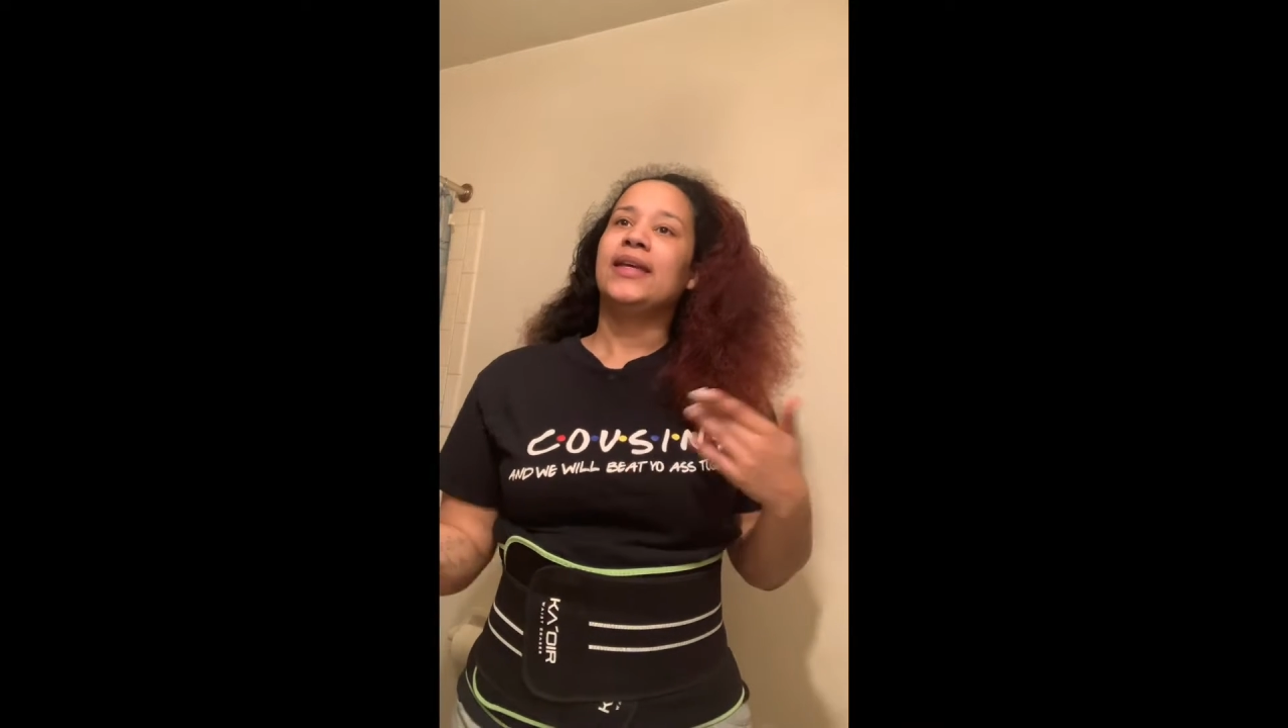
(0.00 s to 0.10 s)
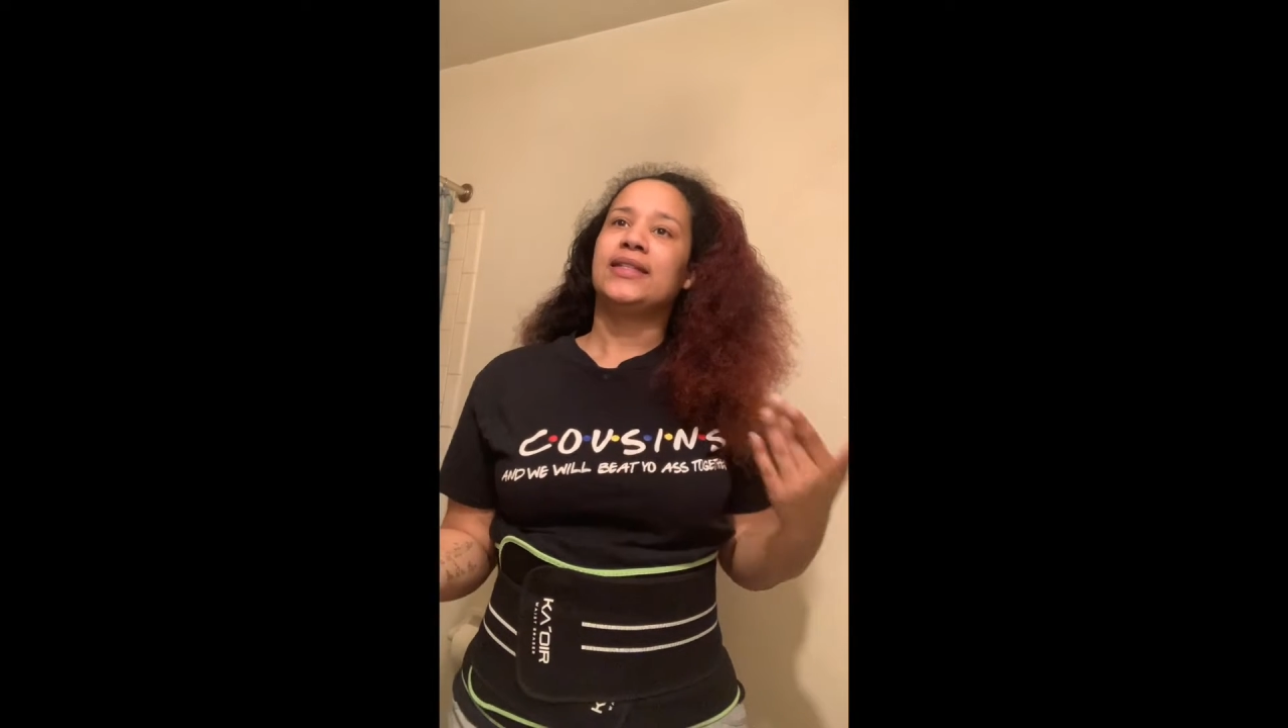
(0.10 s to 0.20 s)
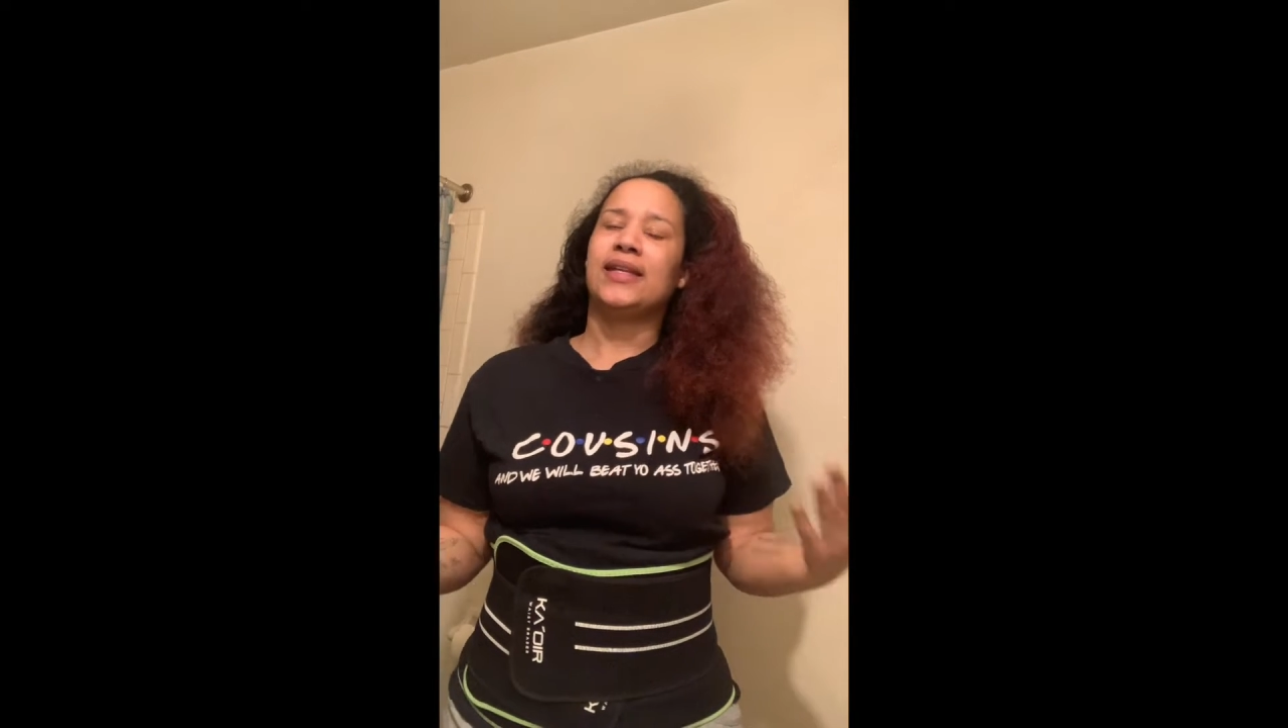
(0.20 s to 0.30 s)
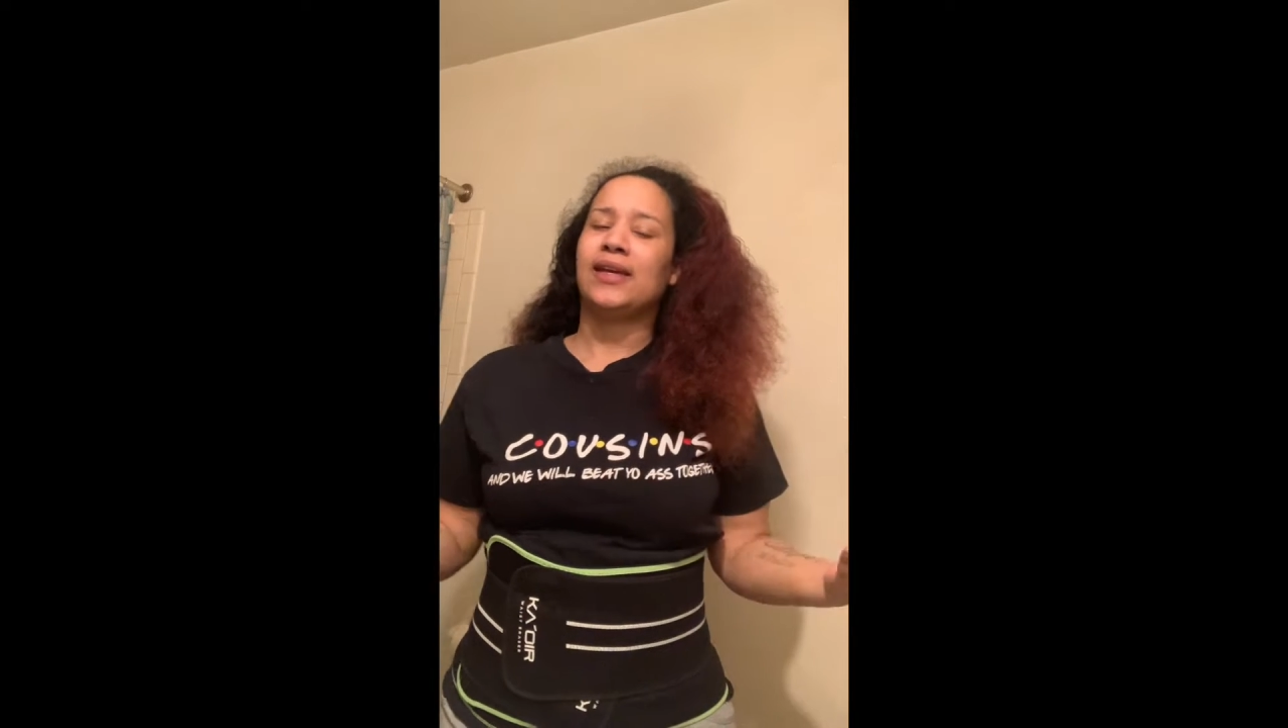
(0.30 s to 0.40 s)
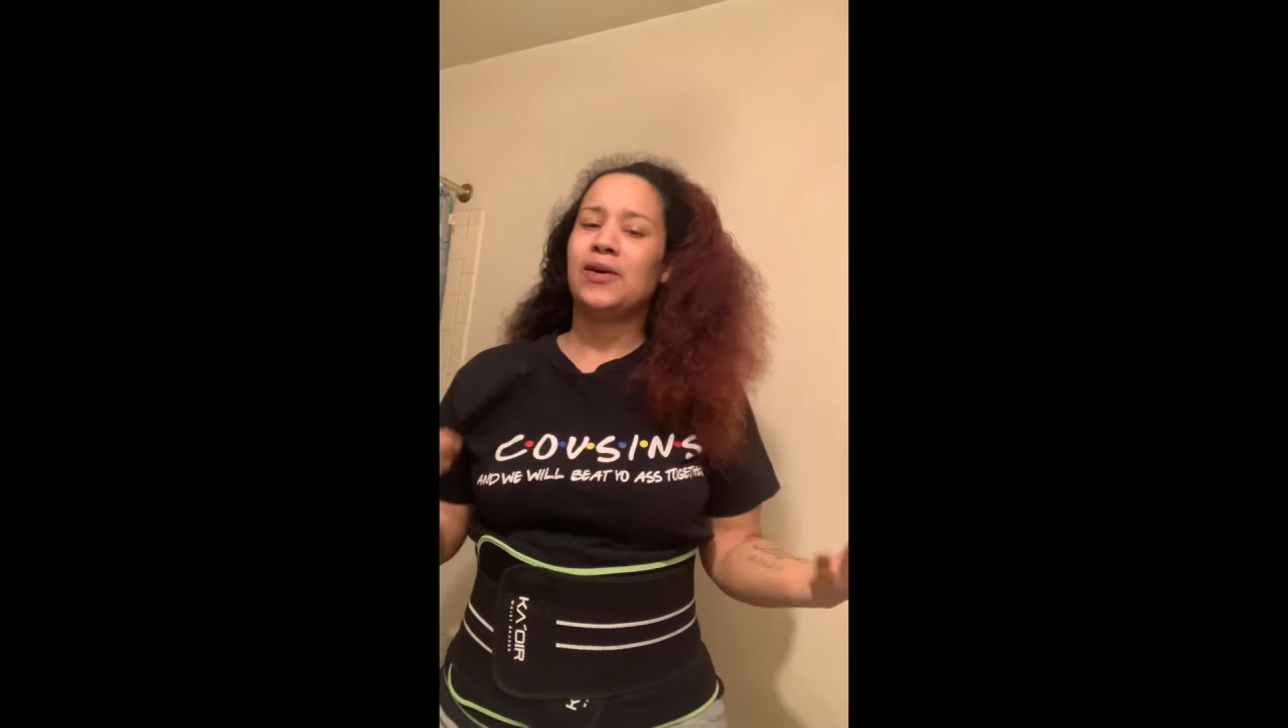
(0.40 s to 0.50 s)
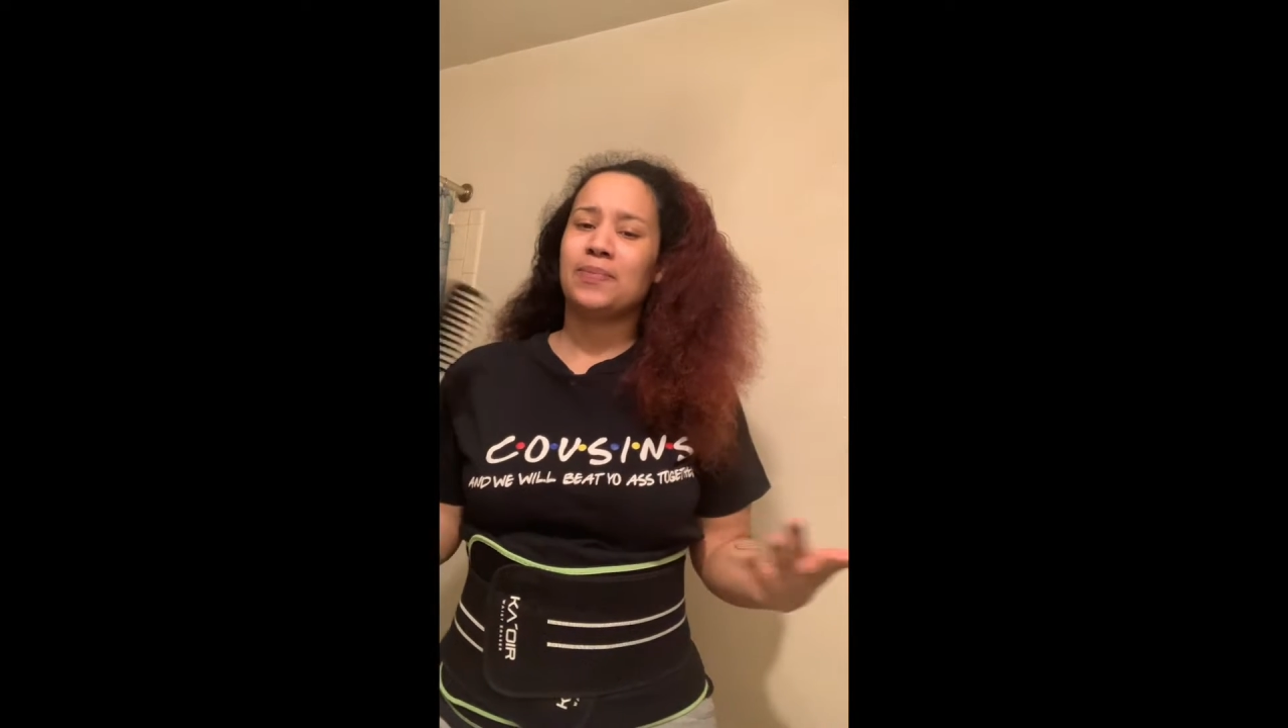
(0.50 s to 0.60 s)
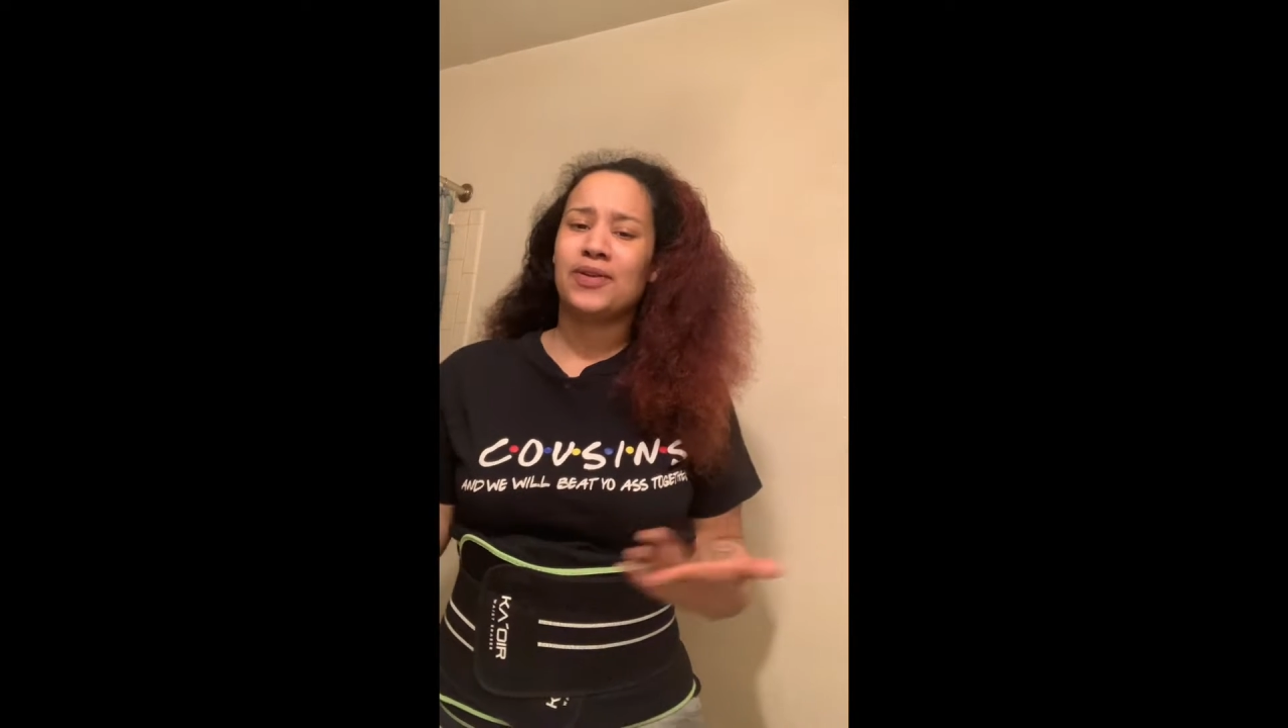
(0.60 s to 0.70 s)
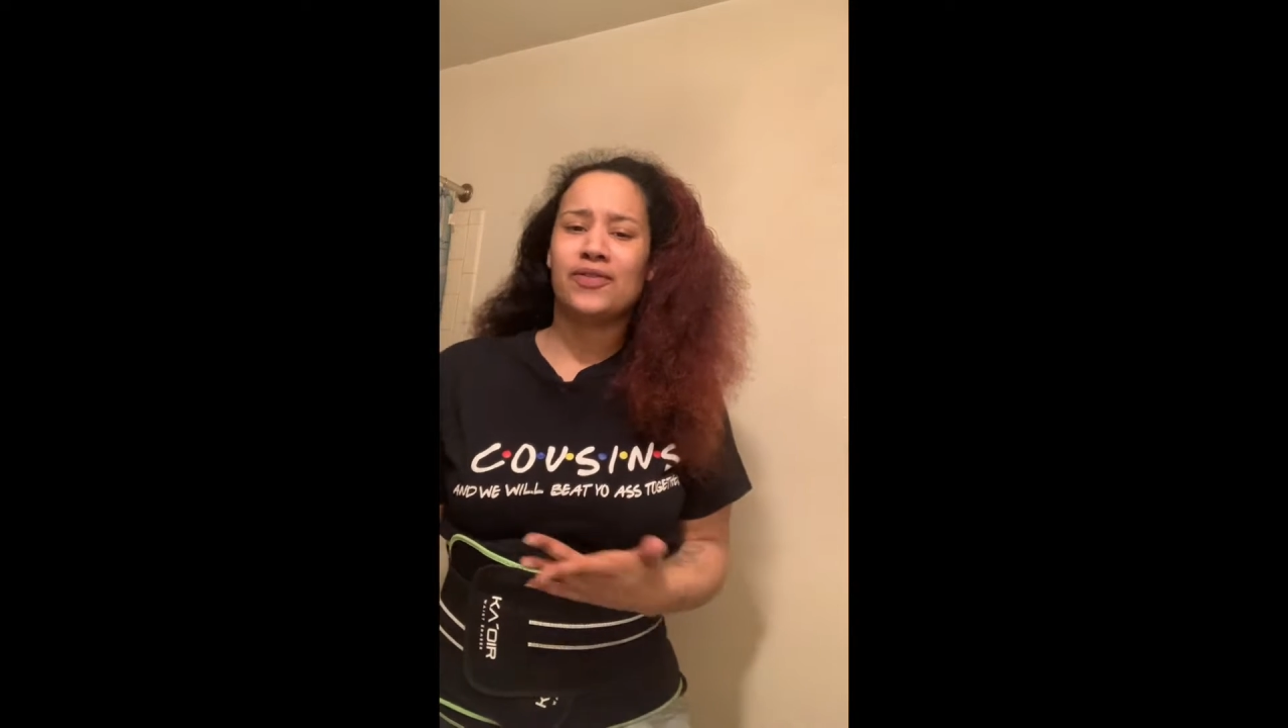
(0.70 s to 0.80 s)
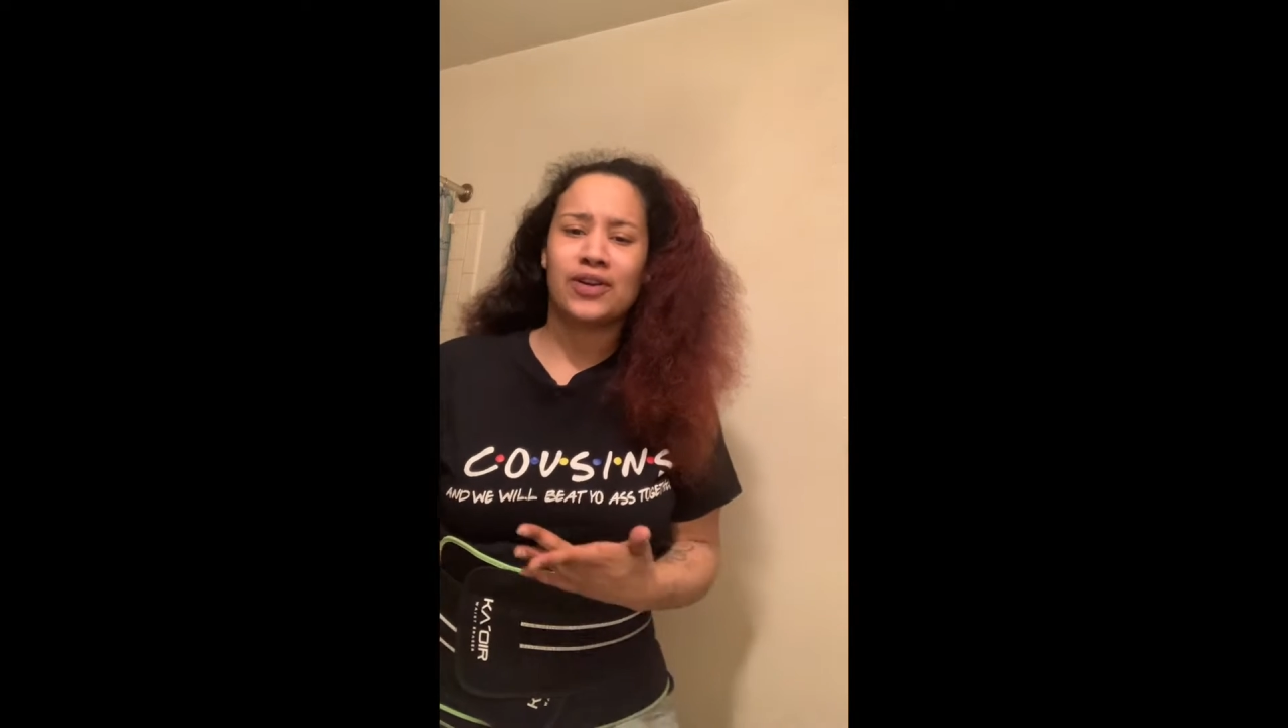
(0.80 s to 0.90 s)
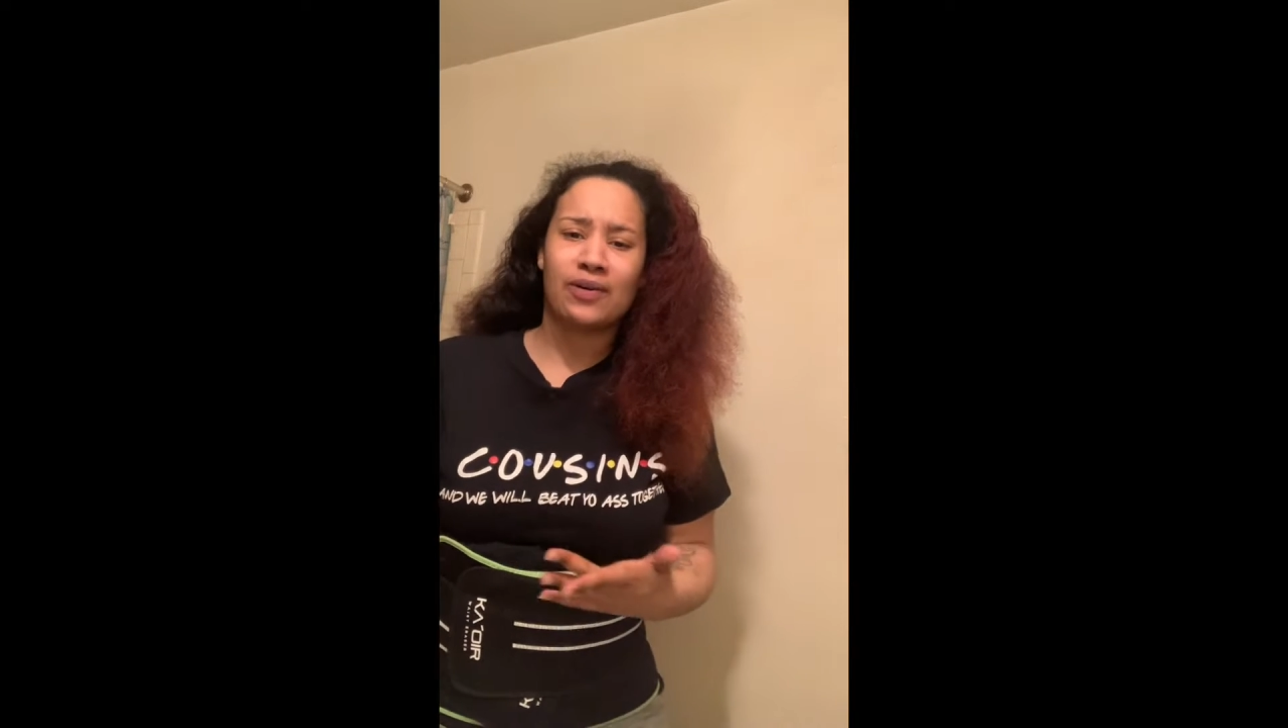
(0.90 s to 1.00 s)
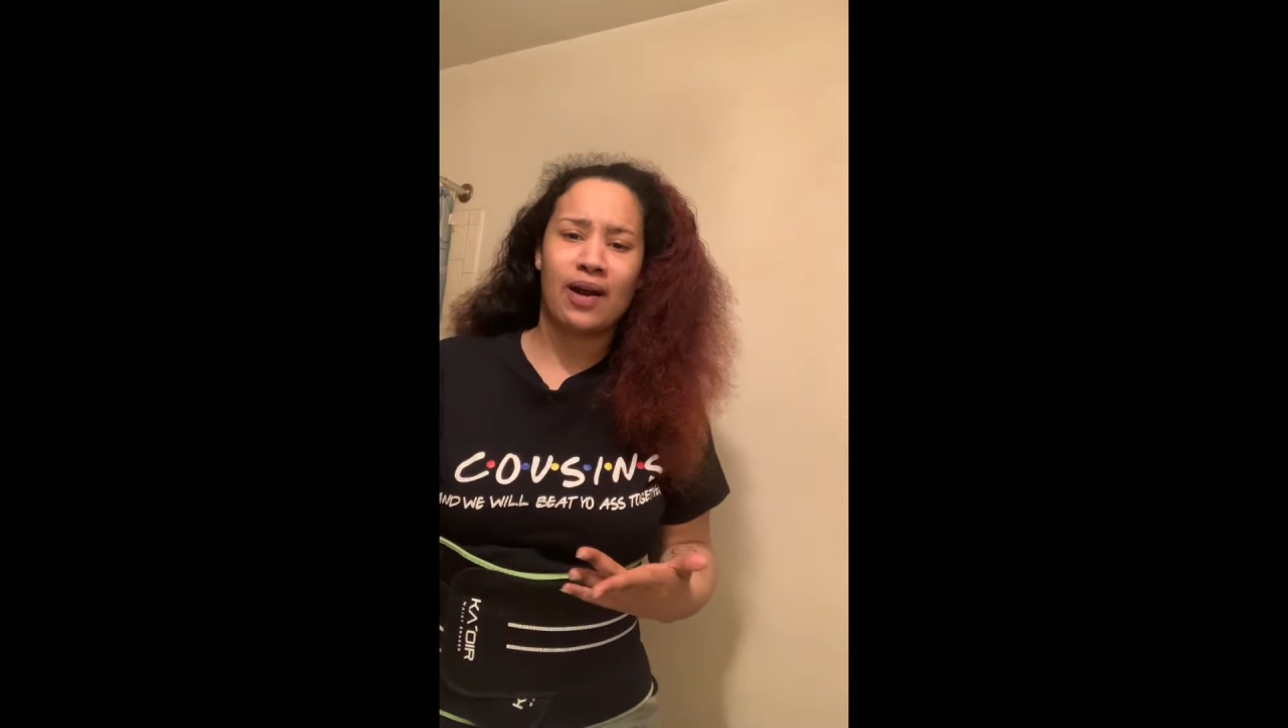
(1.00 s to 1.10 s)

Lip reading: to help me figure